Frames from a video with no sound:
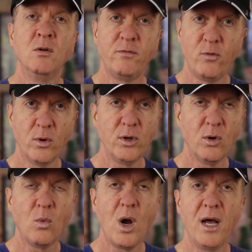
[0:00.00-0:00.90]
for
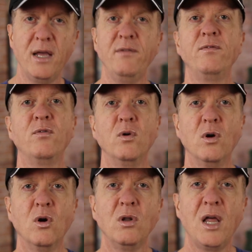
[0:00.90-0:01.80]
your wife for
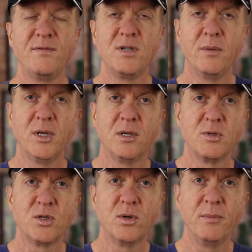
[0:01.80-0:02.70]
her lifetime income
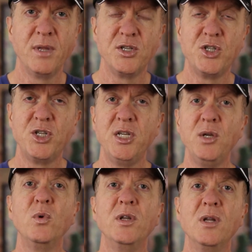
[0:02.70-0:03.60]
stream that
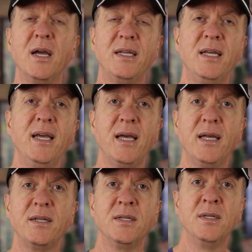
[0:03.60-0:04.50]
she would not
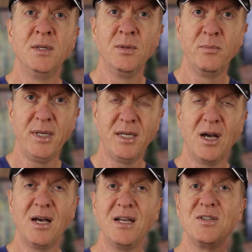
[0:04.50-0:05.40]
get
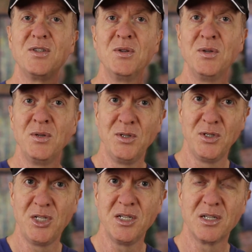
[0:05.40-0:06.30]
because
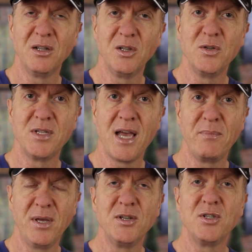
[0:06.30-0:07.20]
she's going to lose that
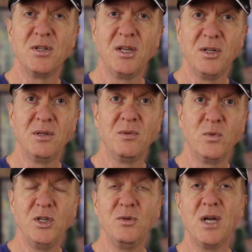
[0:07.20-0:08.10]
pension that
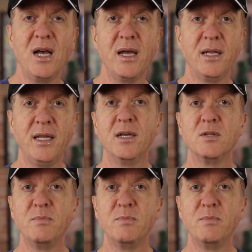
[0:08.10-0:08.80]
when you die. And he goes,